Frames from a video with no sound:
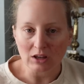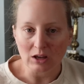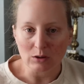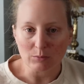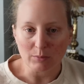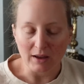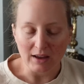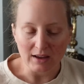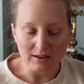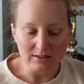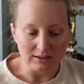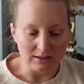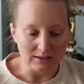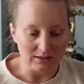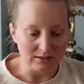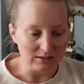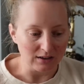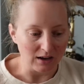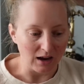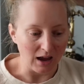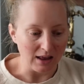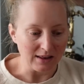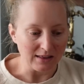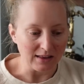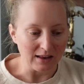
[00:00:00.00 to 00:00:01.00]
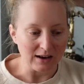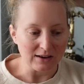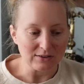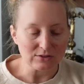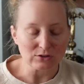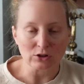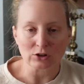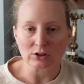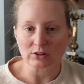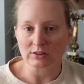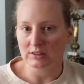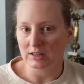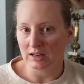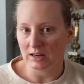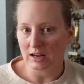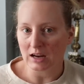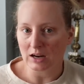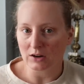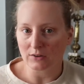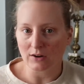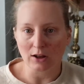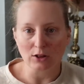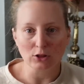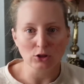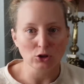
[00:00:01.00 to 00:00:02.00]
abandoned. And then I start digging
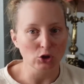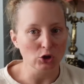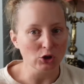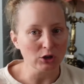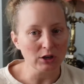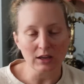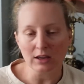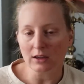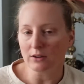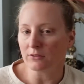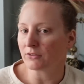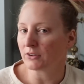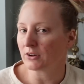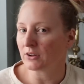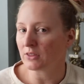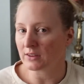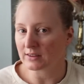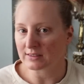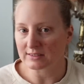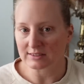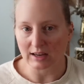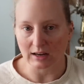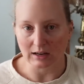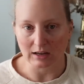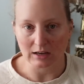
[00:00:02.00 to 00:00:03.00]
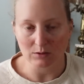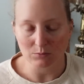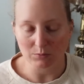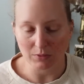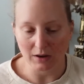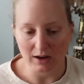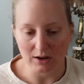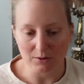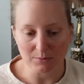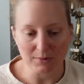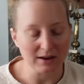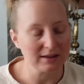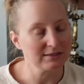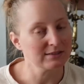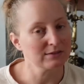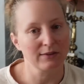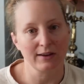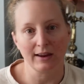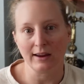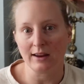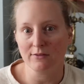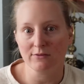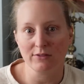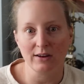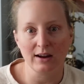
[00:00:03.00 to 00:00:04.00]
around looking for the second pair, because if
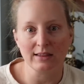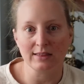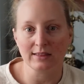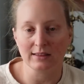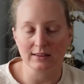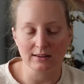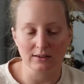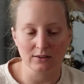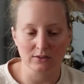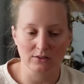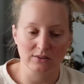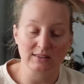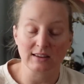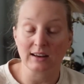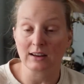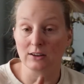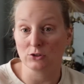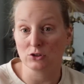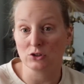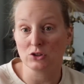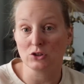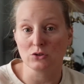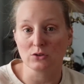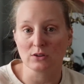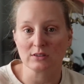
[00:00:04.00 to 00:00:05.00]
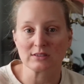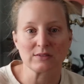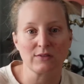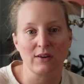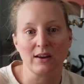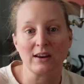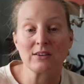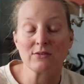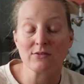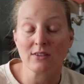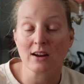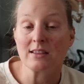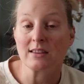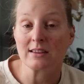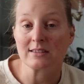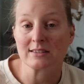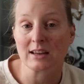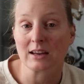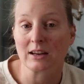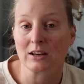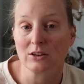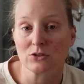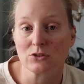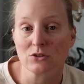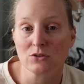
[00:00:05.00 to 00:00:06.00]
I can find the second shoe, because if I can find the
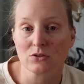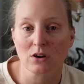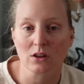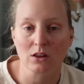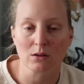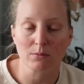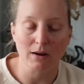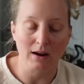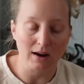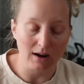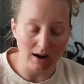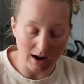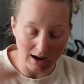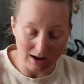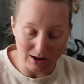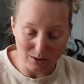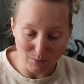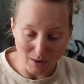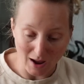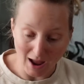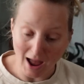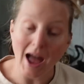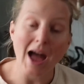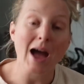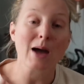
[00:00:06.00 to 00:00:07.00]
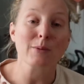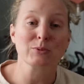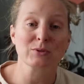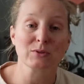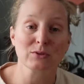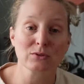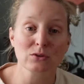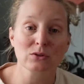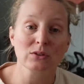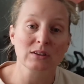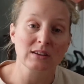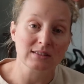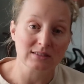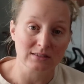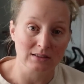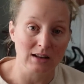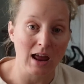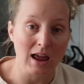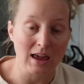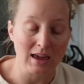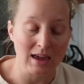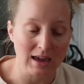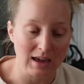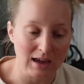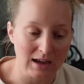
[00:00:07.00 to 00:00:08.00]
second shoe to the pair, I am absolutely
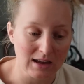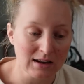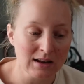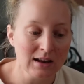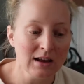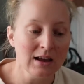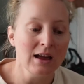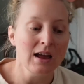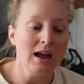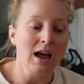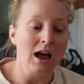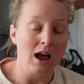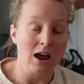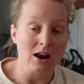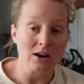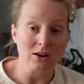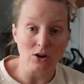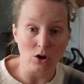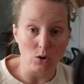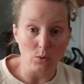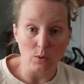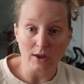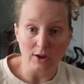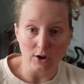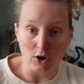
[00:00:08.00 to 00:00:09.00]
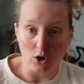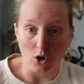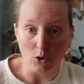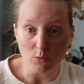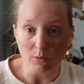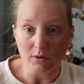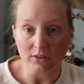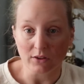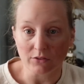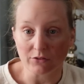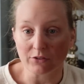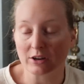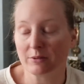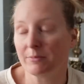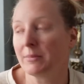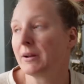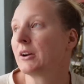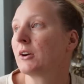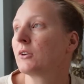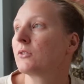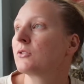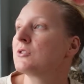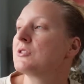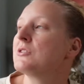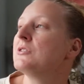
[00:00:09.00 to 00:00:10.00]
snagging it and going home with a free
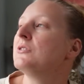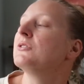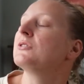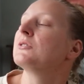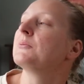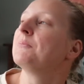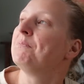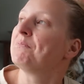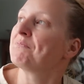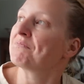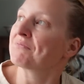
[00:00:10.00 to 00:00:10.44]
pair of shoes.